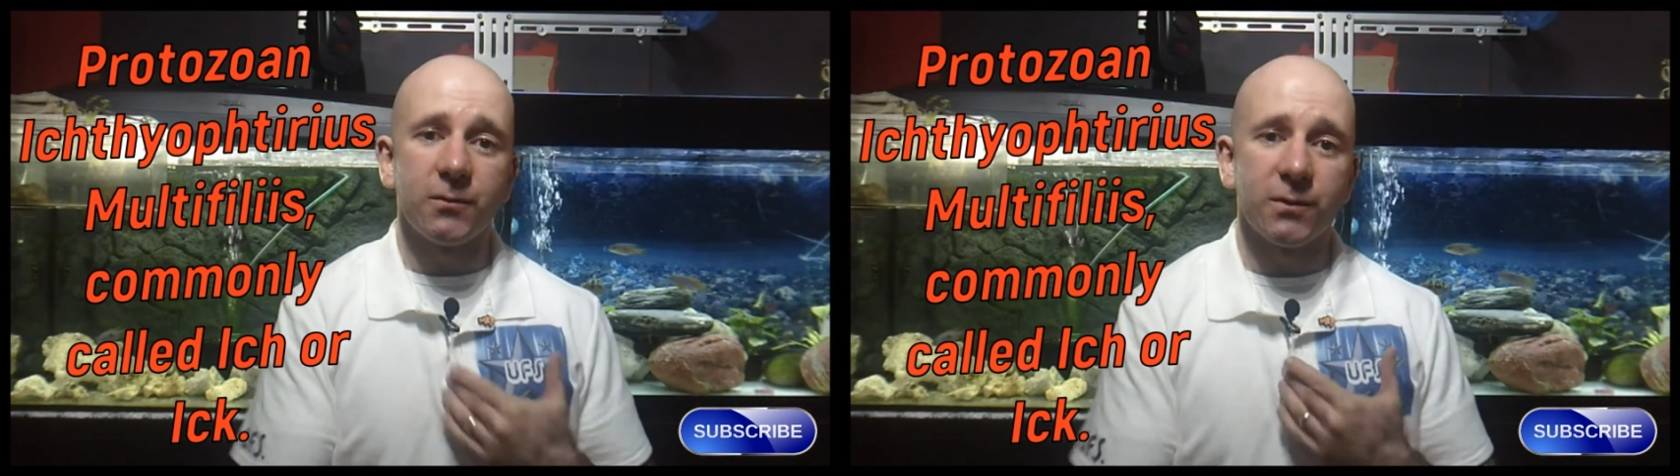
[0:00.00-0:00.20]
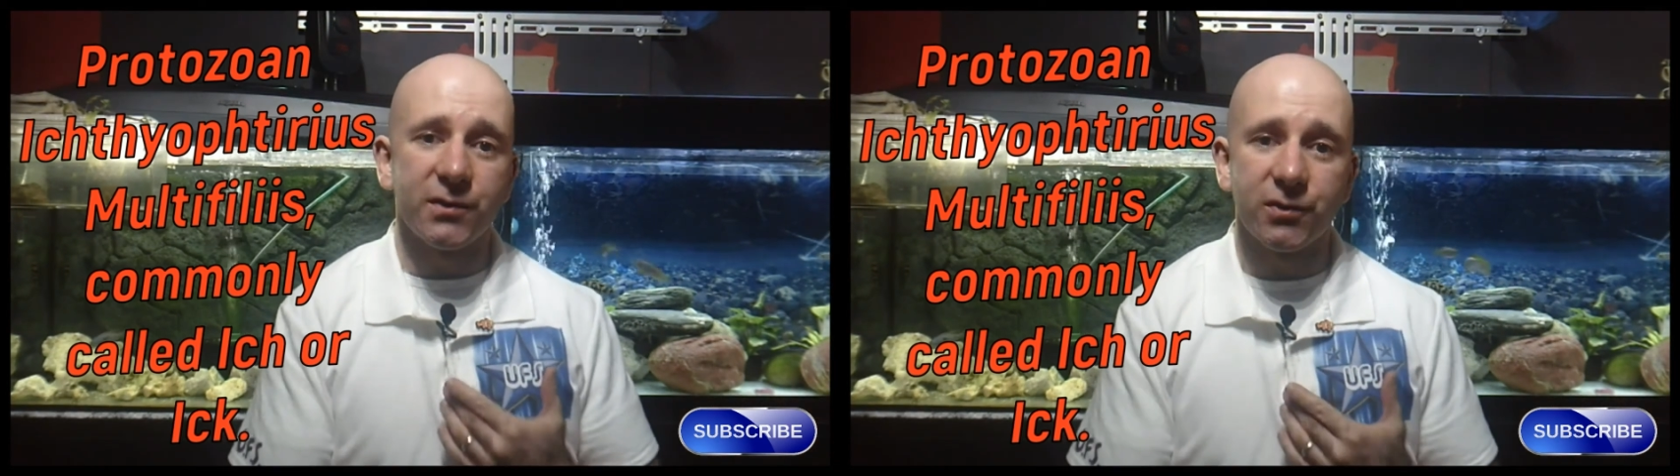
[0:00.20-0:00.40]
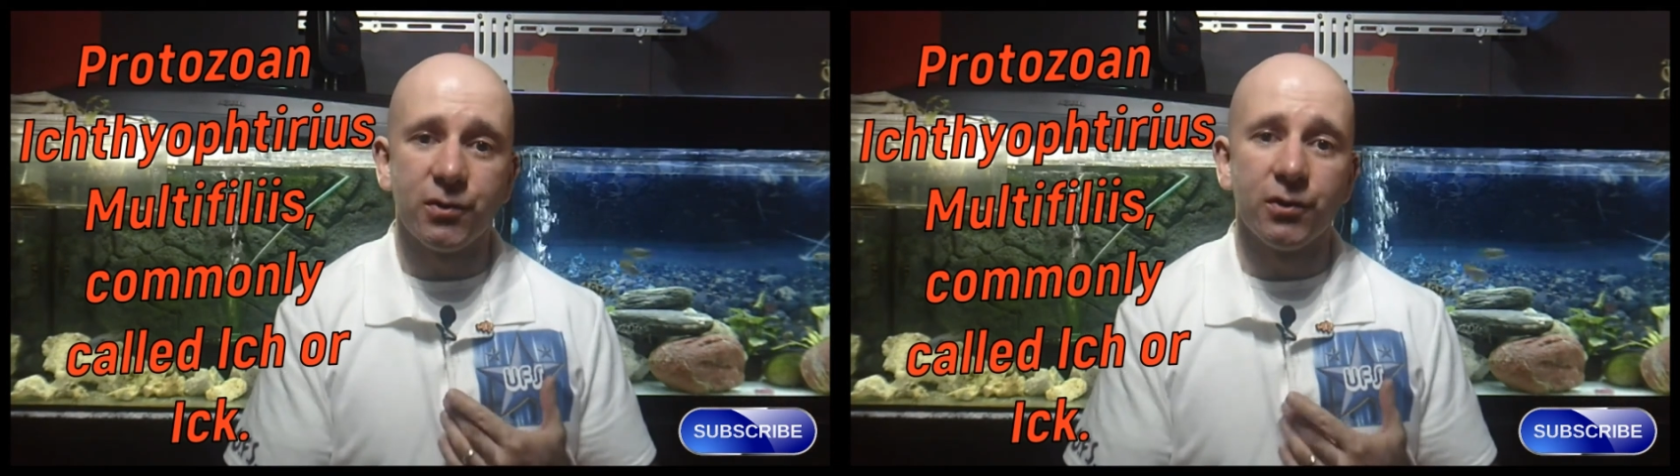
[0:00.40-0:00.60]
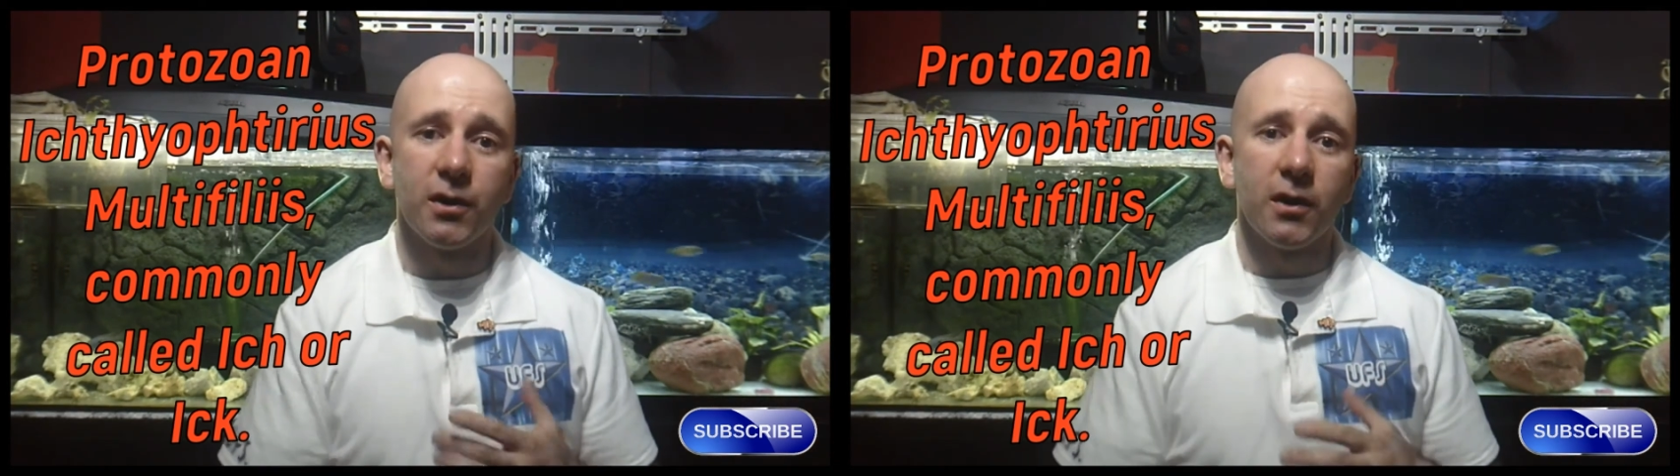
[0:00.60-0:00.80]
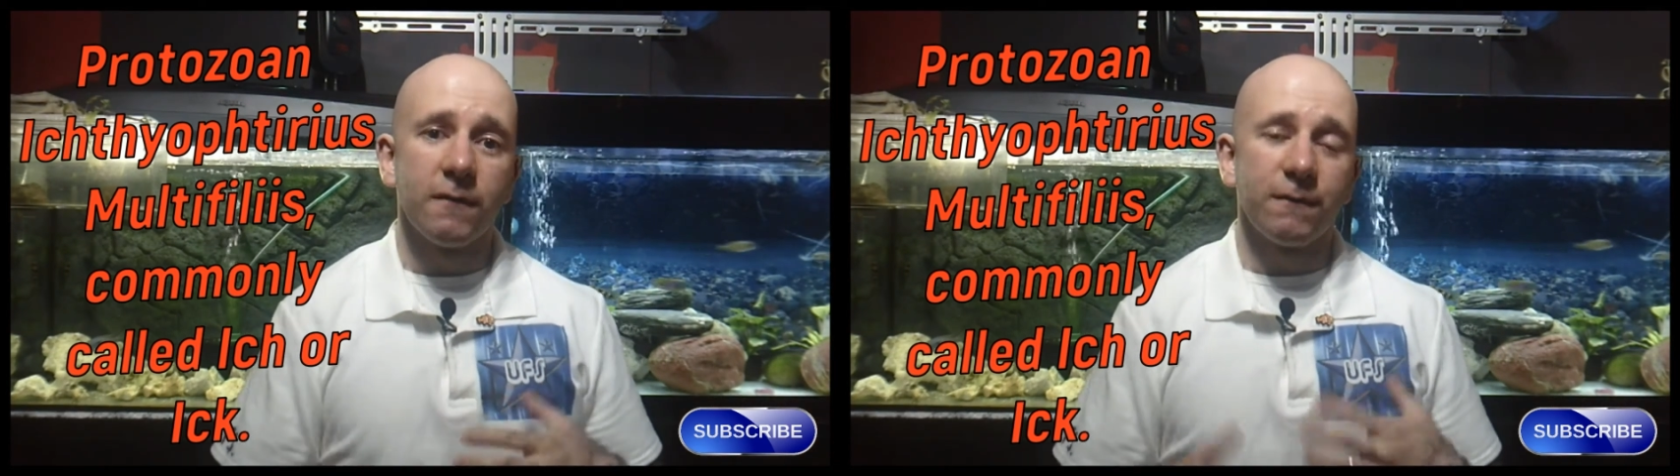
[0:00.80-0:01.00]
with you
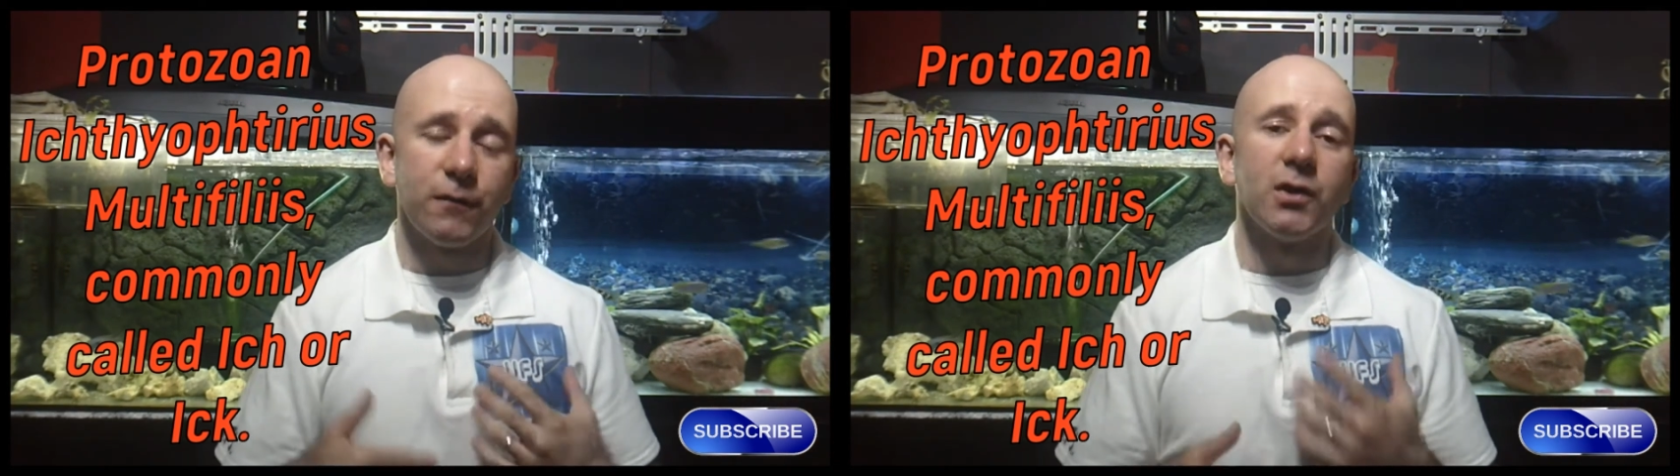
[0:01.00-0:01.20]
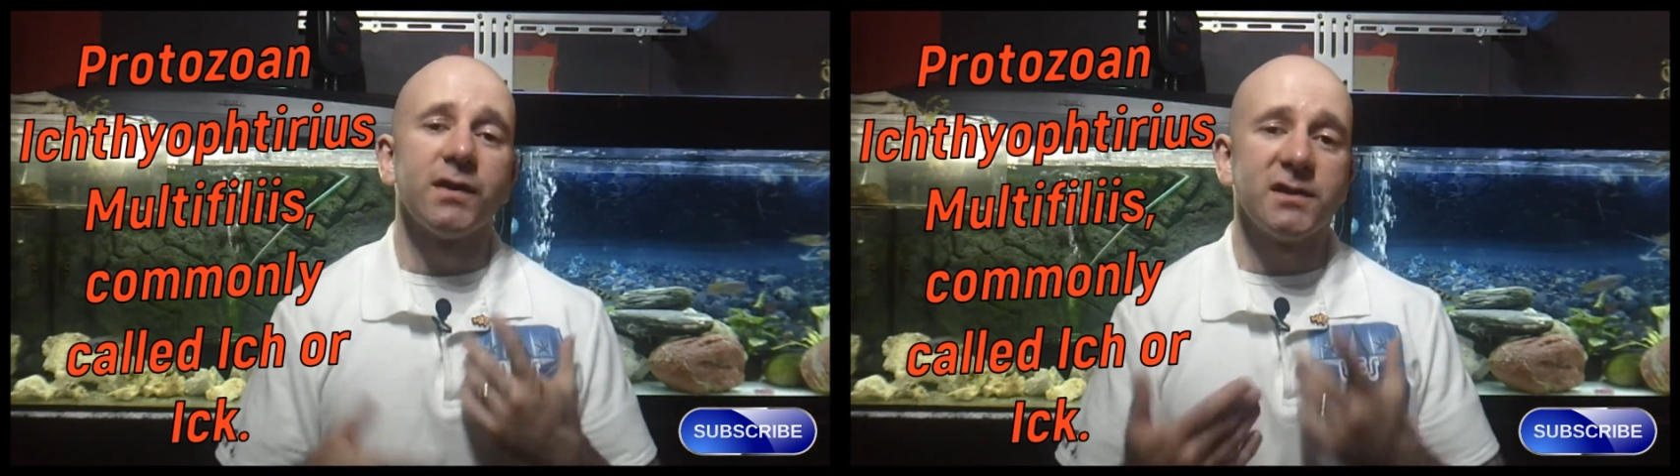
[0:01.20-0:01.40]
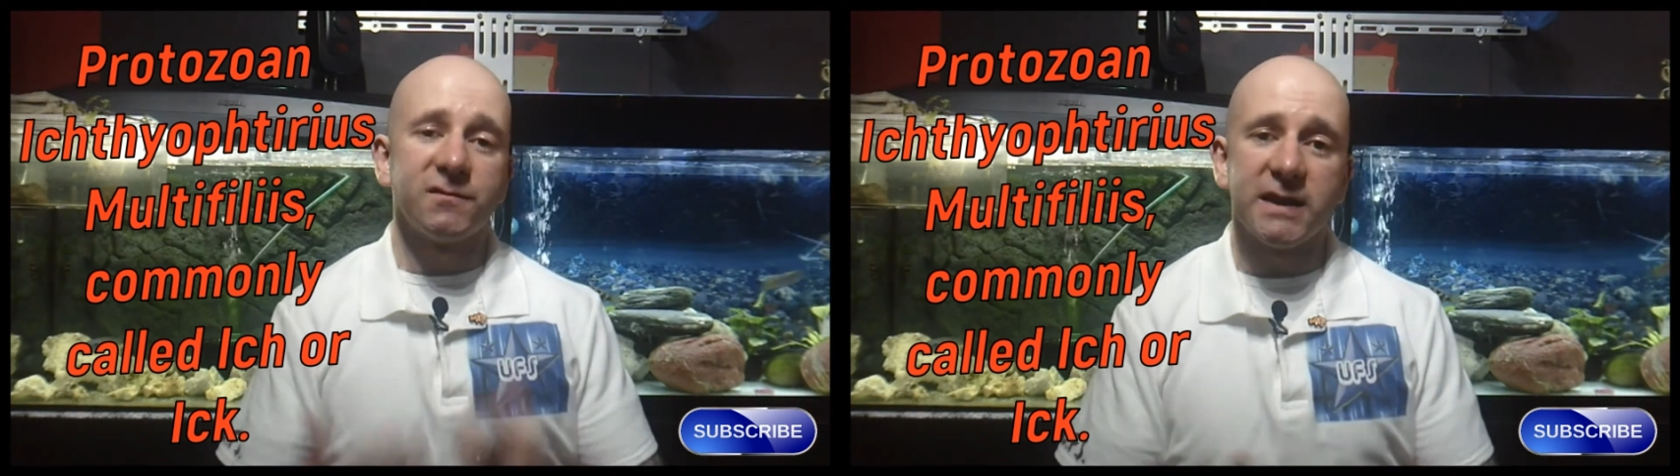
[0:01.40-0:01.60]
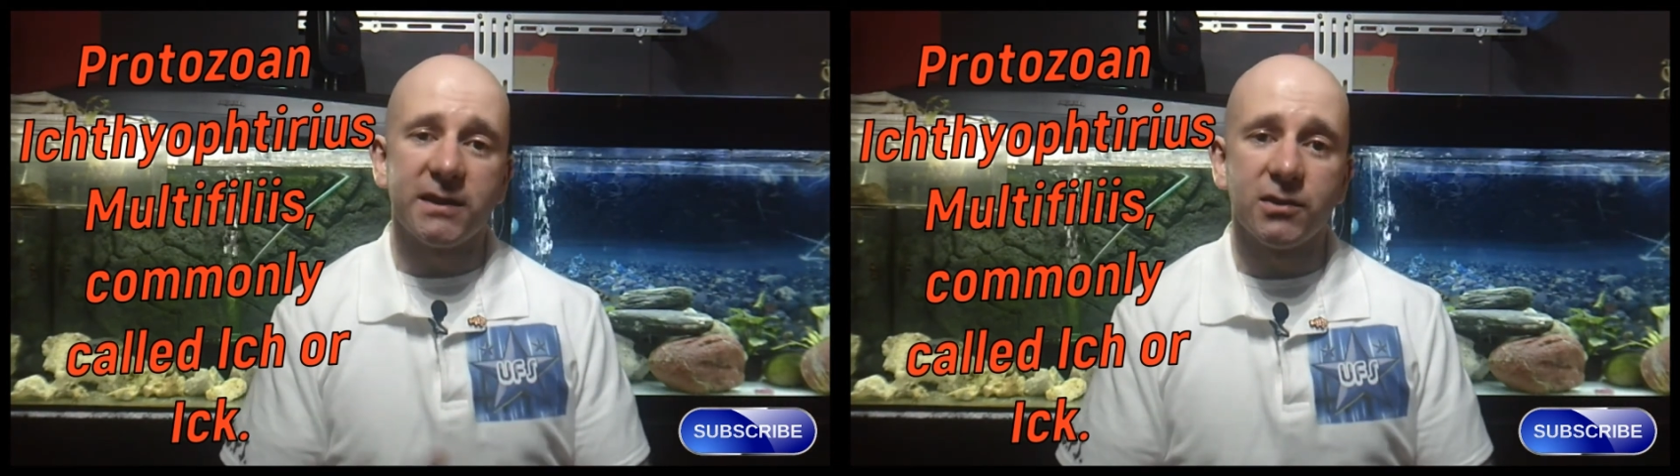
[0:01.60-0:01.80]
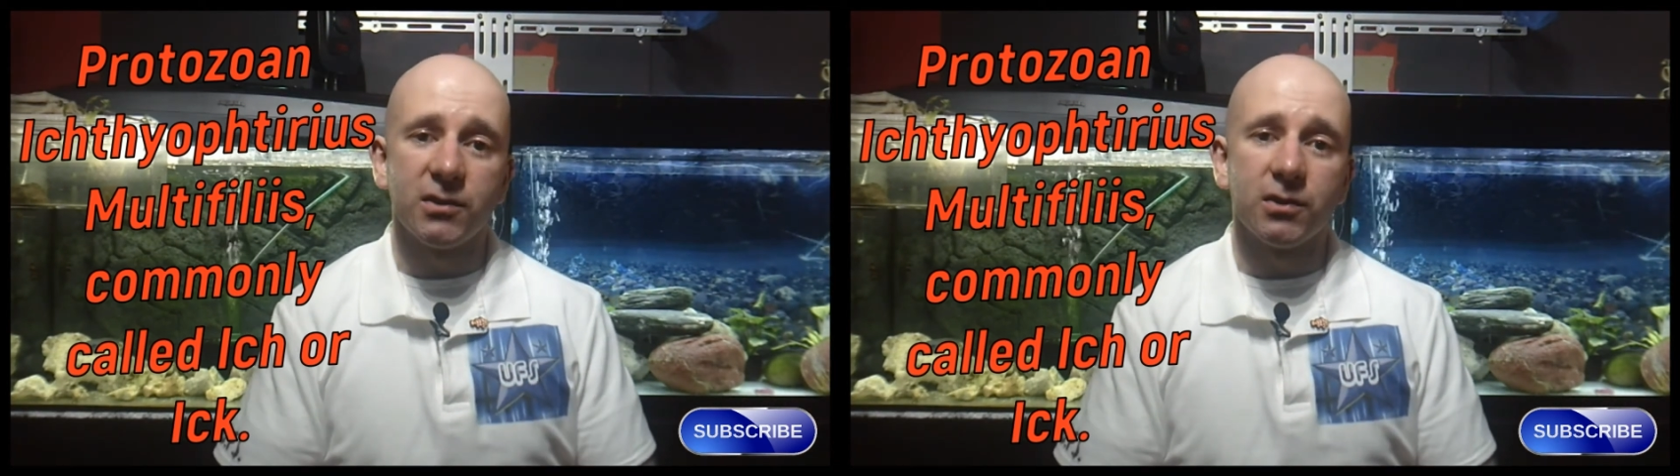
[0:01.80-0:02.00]
for this
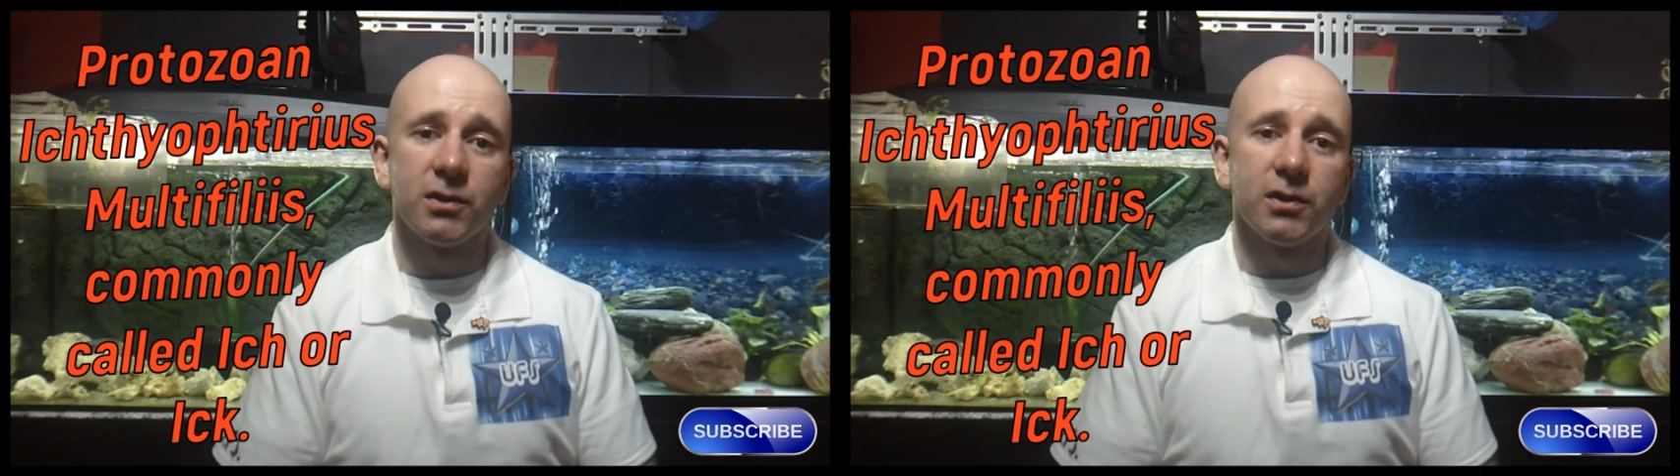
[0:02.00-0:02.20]
video